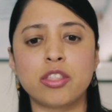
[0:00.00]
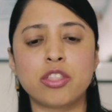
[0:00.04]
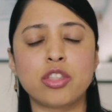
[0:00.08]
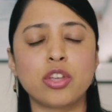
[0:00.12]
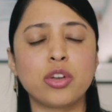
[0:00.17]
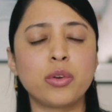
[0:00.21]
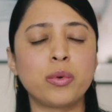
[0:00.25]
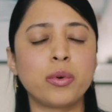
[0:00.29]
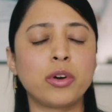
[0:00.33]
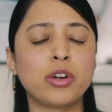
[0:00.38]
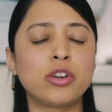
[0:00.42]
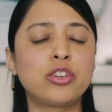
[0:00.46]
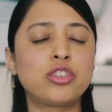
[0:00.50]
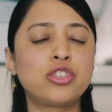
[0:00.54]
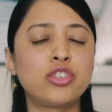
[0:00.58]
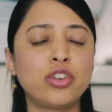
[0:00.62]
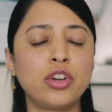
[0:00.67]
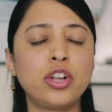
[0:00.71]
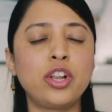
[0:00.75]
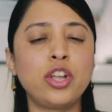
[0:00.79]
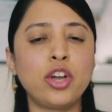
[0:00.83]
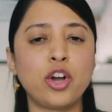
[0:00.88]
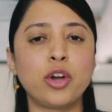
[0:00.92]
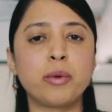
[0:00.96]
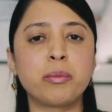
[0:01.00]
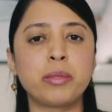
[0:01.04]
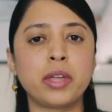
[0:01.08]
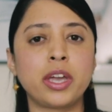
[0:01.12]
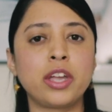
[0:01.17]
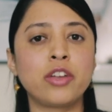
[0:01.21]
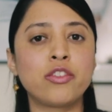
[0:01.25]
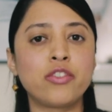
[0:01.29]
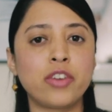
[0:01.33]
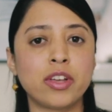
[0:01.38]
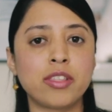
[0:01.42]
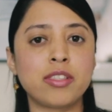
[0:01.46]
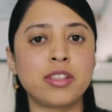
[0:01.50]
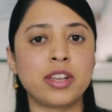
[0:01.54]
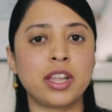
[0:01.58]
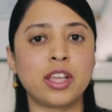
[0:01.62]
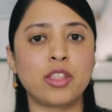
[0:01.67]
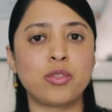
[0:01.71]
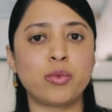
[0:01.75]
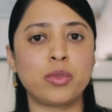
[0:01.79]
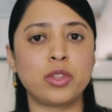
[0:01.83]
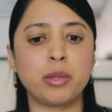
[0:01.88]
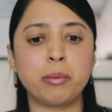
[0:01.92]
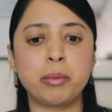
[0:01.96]
So I truly hope that it
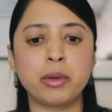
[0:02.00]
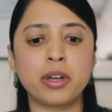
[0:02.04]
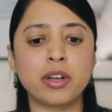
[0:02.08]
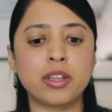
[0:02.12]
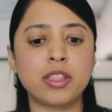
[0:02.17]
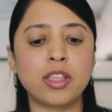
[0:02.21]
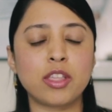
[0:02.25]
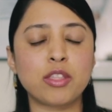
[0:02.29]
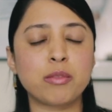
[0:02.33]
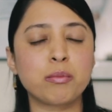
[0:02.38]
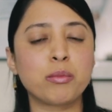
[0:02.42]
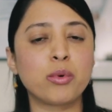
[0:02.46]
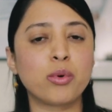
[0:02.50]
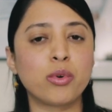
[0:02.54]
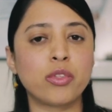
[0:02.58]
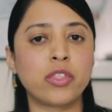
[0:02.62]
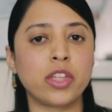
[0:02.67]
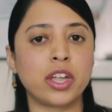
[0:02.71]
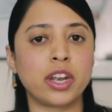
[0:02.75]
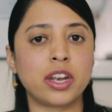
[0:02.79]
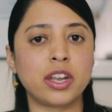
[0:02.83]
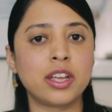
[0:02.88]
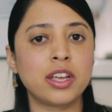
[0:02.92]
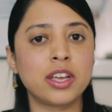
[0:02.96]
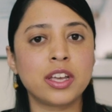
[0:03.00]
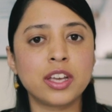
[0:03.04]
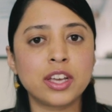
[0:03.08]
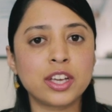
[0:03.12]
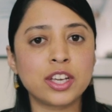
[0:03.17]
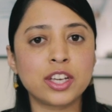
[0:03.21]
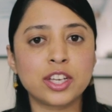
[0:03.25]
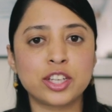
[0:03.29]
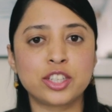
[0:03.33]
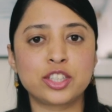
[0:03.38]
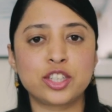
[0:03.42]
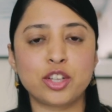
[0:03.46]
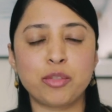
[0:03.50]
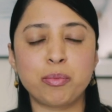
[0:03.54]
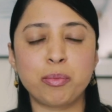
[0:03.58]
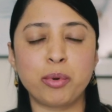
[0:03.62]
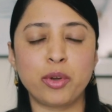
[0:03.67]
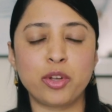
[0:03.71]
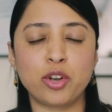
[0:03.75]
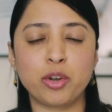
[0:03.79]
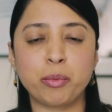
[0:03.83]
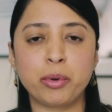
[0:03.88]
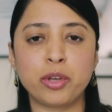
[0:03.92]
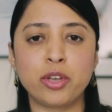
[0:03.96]
resonates with you, because it's more than just
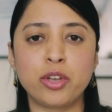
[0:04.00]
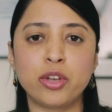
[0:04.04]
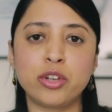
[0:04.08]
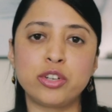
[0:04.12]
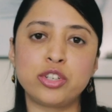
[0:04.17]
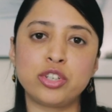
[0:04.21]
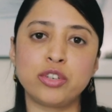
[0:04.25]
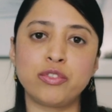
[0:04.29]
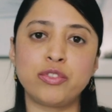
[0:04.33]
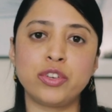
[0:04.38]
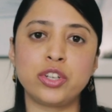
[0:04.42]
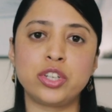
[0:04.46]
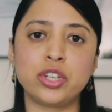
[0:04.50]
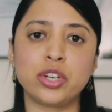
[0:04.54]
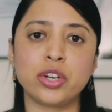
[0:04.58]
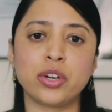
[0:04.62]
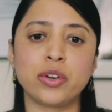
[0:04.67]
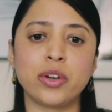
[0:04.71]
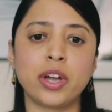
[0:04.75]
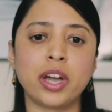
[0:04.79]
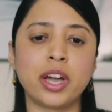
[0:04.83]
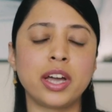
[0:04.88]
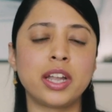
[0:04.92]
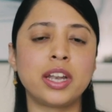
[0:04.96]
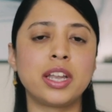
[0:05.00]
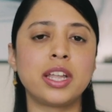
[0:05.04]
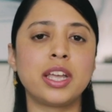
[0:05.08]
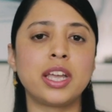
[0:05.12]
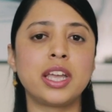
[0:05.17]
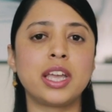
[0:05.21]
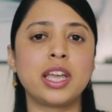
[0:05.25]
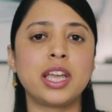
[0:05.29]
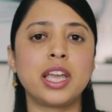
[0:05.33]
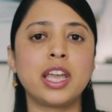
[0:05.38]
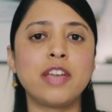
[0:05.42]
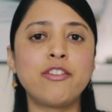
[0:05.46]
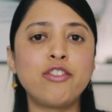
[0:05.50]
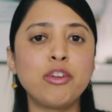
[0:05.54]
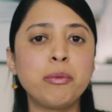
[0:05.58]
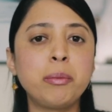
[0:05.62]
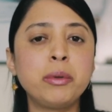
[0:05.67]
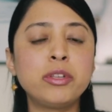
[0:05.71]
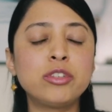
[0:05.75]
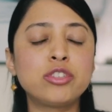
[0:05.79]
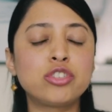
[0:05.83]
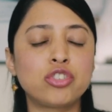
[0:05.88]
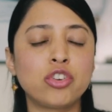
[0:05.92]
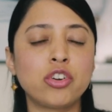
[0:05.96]
putting up a YouTube video. And if you've
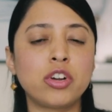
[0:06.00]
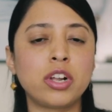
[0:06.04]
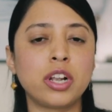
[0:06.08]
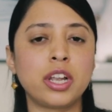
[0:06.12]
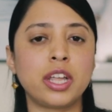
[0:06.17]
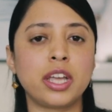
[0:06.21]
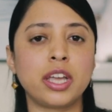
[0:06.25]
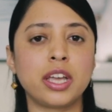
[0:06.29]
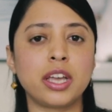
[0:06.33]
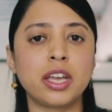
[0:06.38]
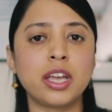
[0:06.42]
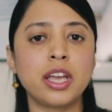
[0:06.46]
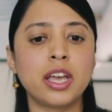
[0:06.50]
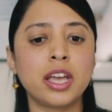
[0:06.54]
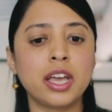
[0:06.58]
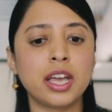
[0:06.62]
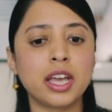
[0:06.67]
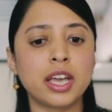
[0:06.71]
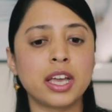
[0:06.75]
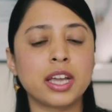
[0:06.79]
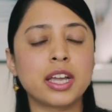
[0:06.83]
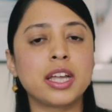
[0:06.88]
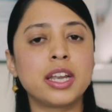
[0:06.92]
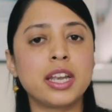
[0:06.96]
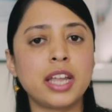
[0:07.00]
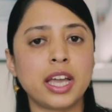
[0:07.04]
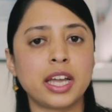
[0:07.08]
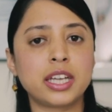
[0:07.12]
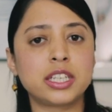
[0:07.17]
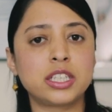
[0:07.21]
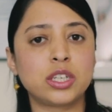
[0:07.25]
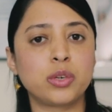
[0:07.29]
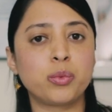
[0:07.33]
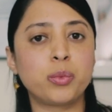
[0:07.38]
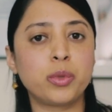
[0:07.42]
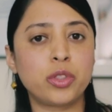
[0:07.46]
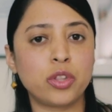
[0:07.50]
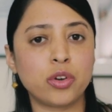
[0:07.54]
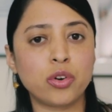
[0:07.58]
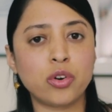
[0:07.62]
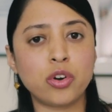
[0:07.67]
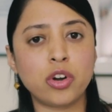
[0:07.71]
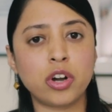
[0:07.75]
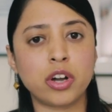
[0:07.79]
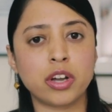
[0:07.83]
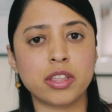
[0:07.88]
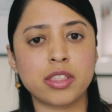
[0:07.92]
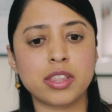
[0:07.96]
been struggling connecting with your
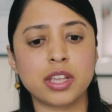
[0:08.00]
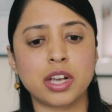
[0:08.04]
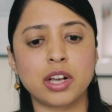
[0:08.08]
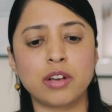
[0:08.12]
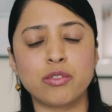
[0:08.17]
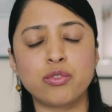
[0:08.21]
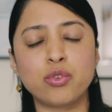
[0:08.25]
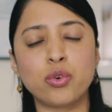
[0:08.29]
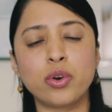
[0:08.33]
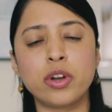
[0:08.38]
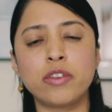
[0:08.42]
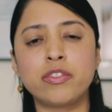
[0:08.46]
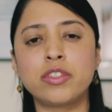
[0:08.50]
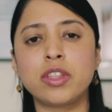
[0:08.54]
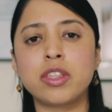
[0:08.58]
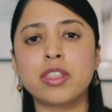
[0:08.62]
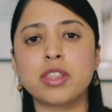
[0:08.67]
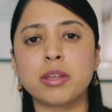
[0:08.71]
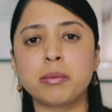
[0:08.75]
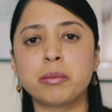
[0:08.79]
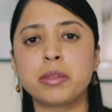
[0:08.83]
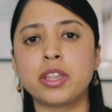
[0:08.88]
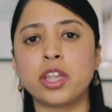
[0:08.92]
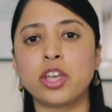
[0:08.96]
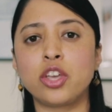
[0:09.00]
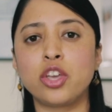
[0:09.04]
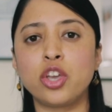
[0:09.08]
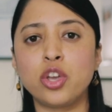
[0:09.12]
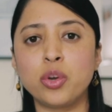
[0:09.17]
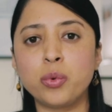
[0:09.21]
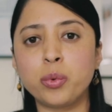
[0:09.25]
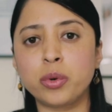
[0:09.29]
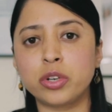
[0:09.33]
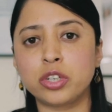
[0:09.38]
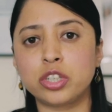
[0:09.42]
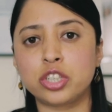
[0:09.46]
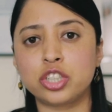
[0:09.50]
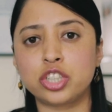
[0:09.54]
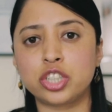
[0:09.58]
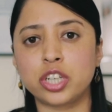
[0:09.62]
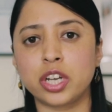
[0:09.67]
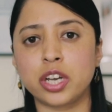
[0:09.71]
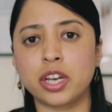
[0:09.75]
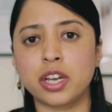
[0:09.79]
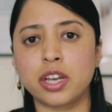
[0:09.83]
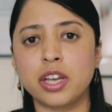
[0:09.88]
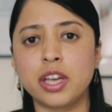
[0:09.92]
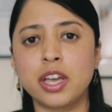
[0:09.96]
higher self, or if there's something that you want to
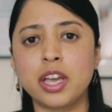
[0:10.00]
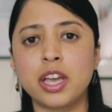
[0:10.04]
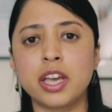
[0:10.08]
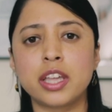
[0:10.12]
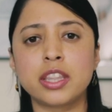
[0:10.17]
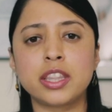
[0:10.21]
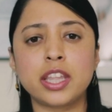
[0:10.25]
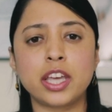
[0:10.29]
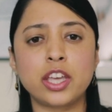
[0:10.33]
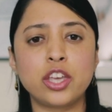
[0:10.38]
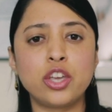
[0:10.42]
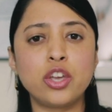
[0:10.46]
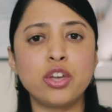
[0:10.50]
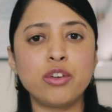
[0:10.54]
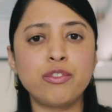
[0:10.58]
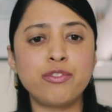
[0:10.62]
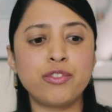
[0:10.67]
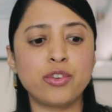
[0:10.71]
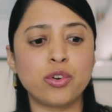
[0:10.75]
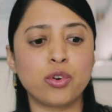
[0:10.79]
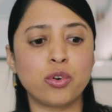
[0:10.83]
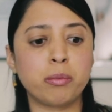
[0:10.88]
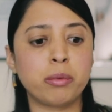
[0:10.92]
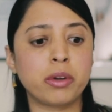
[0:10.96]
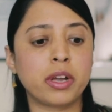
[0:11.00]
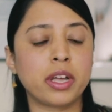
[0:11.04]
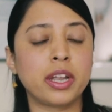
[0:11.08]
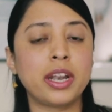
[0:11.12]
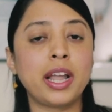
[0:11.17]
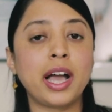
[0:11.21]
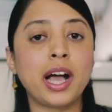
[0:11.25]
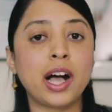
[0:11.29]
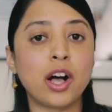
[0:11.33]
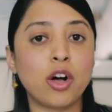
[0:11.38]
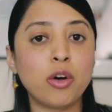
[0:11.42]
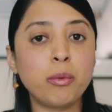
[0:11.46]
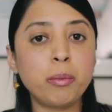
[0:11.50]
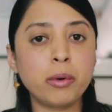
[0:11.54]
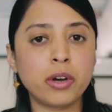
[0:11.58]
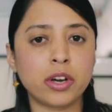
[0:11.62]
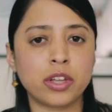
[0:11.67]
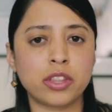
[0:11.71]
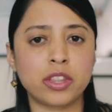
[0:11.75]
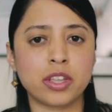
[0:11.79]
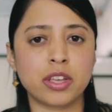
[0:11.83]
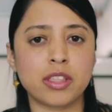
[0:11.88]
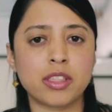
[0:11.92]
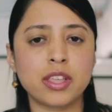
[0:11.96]
share that you feel can help
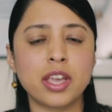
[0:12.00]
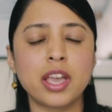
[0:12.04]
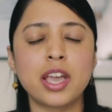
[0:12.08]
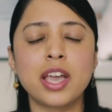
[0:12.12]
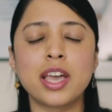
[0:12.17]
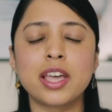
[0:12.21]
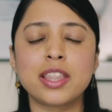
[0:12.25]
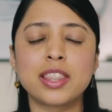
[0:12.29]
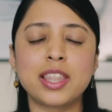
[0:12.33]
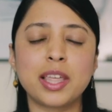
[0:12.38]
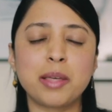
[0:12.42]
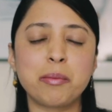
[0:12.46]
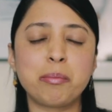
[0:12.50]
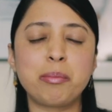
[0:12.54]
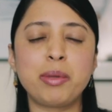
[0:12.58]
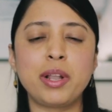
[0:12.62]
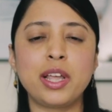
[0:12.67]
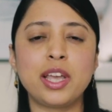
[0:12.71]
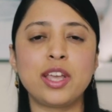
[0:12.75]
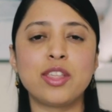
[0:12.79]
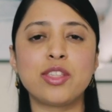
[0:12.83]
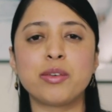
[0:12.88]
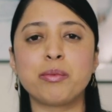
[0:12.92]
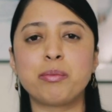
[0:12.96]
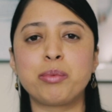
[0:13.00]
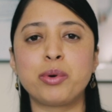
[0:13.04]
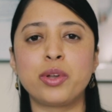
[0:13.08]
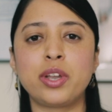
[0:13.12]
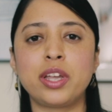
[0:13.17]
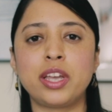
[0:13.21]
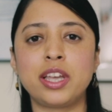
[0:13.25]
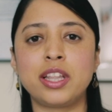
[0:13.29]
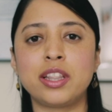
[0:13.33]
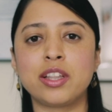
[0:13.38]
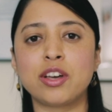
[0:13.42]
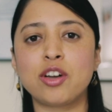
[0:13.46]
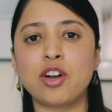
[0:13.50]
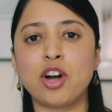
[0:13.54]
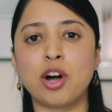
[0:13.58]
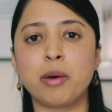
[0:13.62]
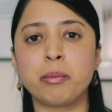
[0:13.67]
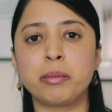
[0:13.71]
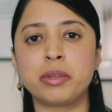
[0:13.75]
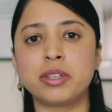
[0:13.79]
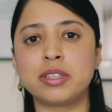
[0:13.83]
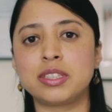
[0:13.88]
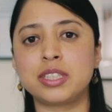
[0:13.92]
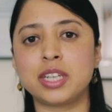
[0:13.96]
others, then please put it in the
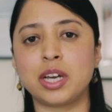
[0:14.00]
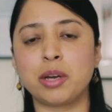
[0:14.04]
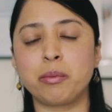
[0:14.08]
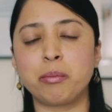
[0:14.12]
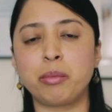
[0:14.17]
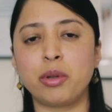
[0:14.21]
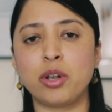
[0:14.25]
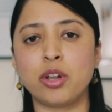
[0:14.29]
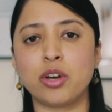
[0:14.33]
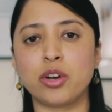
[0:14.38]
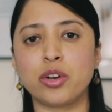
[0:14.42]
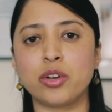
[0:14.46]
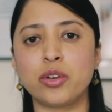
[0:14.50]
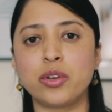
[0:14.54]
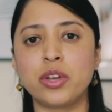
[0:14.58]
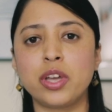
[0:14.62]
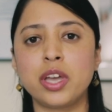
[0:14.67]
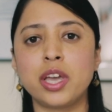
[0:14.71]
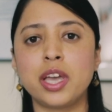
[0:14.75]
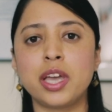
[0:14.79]
comments down below.